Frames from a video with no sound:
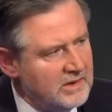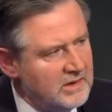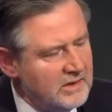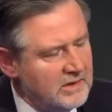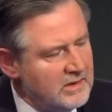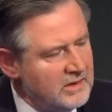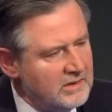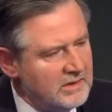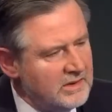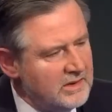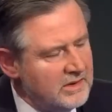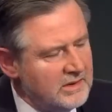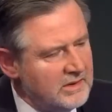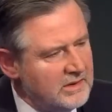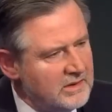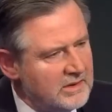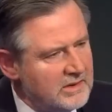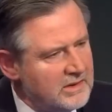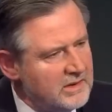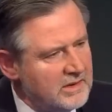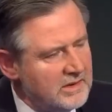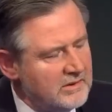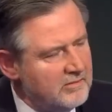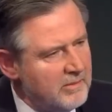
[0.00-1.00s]
party is
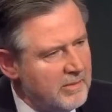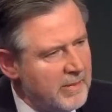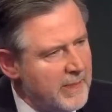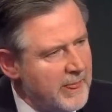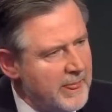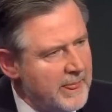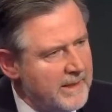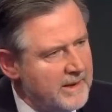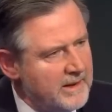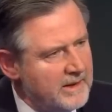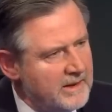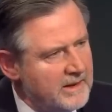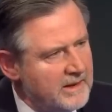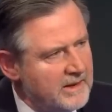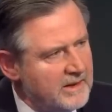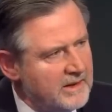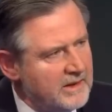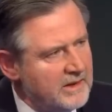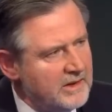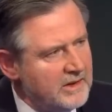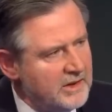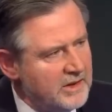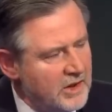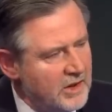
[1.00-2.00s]
seeking her
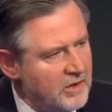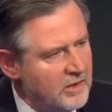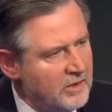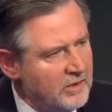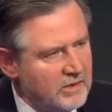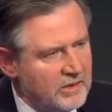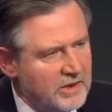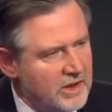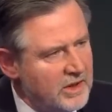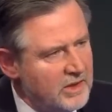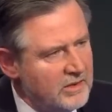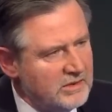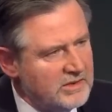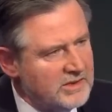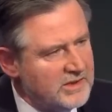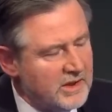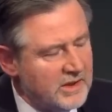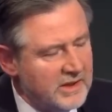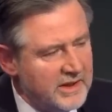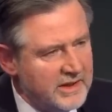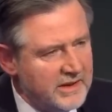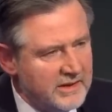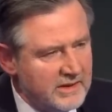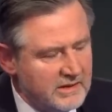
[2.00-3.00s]
advice. No,
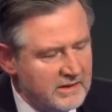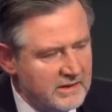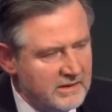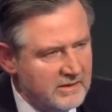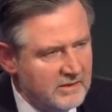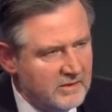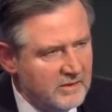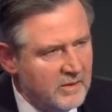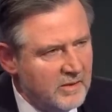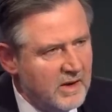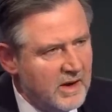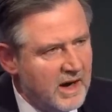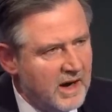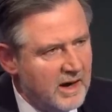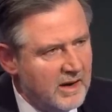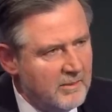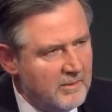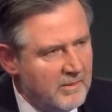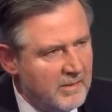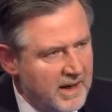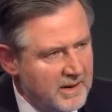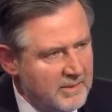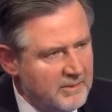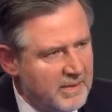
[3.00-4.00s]
sorry.
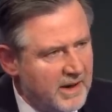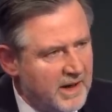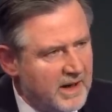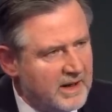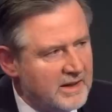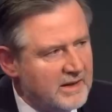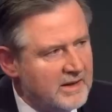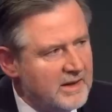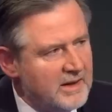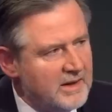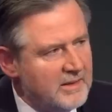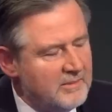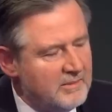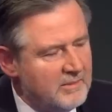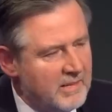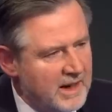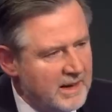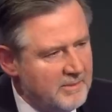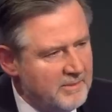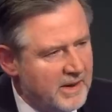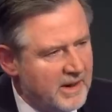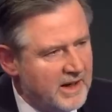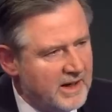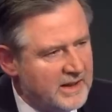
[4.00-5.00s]

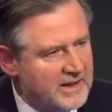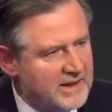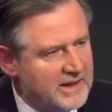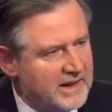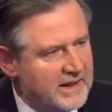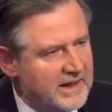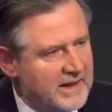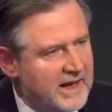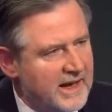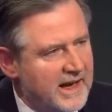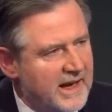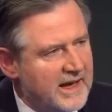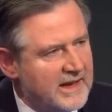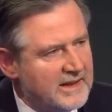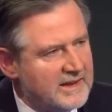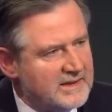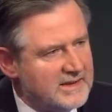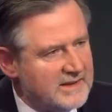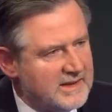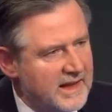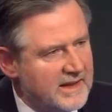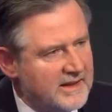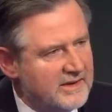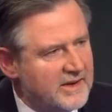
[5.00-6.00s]
My party has
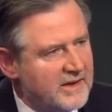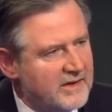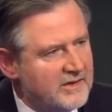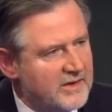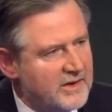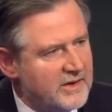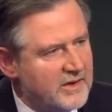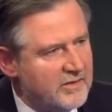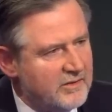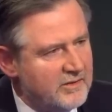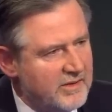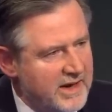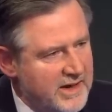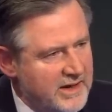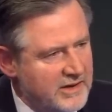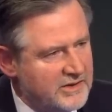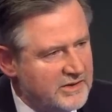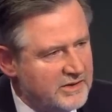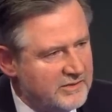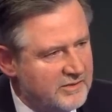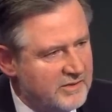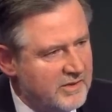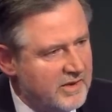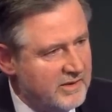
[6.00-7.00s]
said that there are a
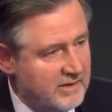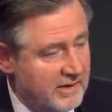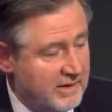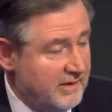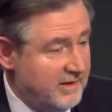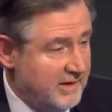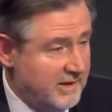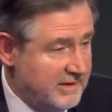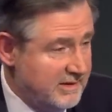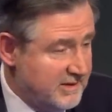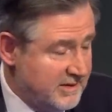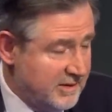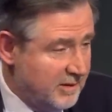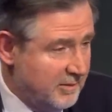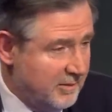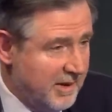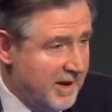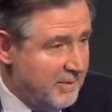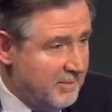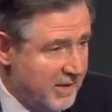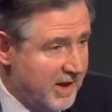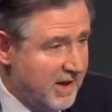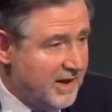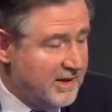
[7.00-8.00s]
range of... And it's not
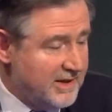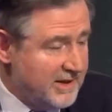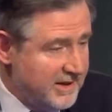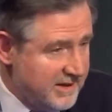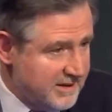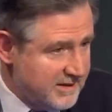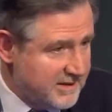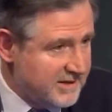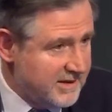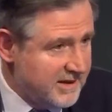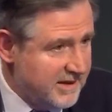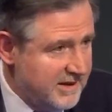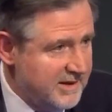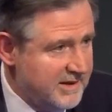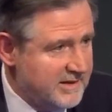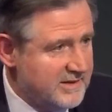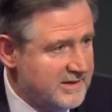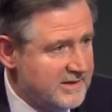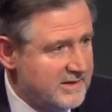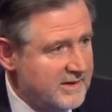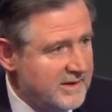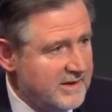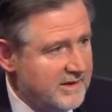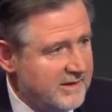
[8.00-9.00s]
my party,
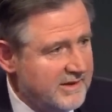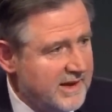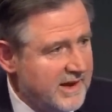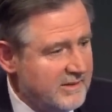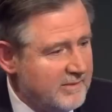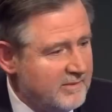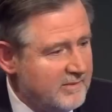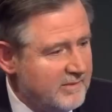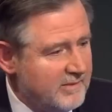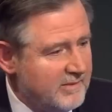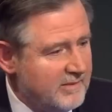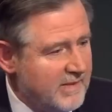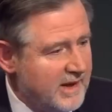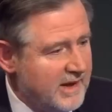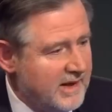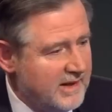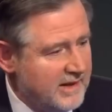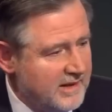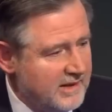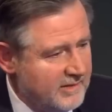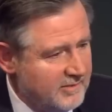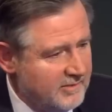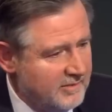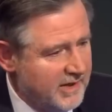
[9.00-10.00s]
it's
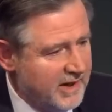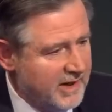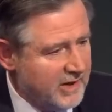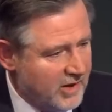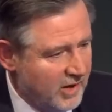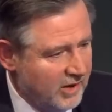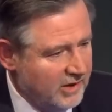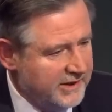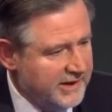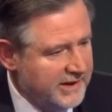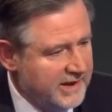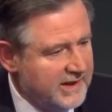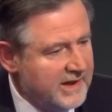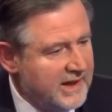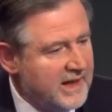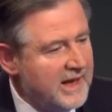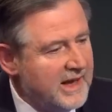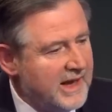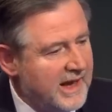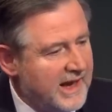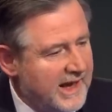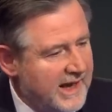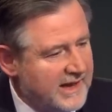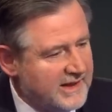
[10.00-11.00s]
my colleague
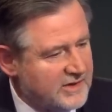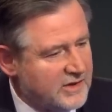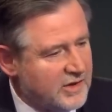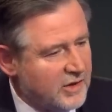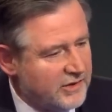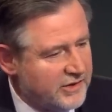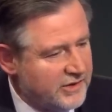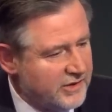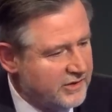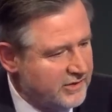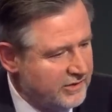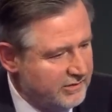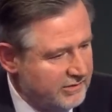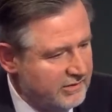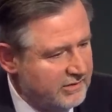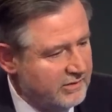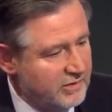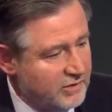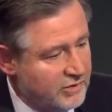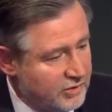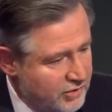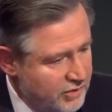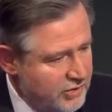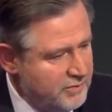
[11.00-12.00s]
has got a
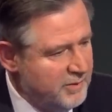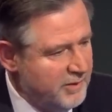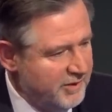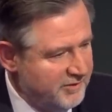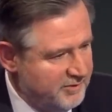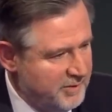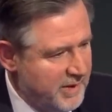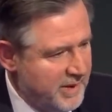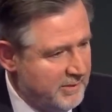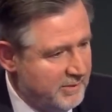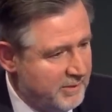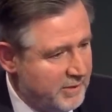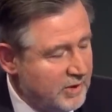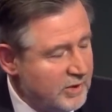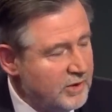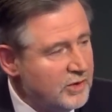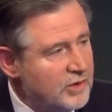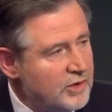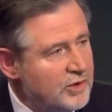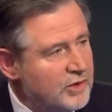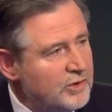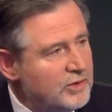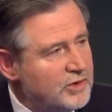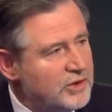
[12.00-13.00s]
group of people
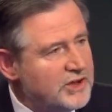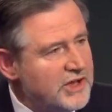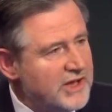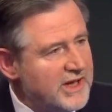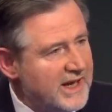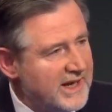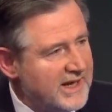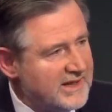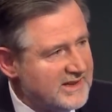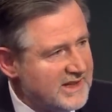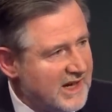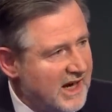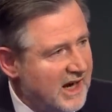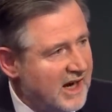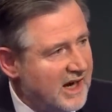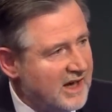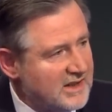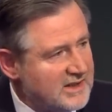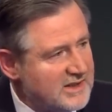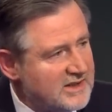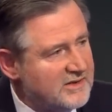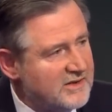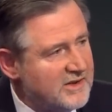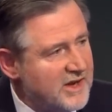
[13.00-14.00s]
who she has
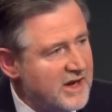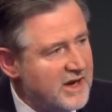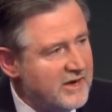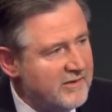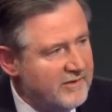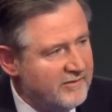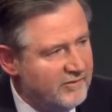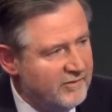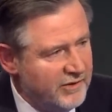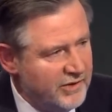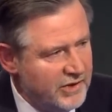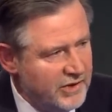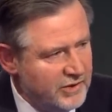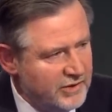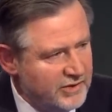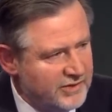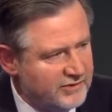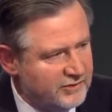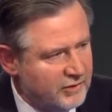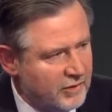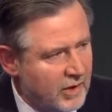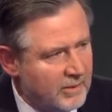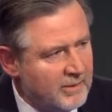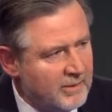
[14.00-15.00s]
asked their views from.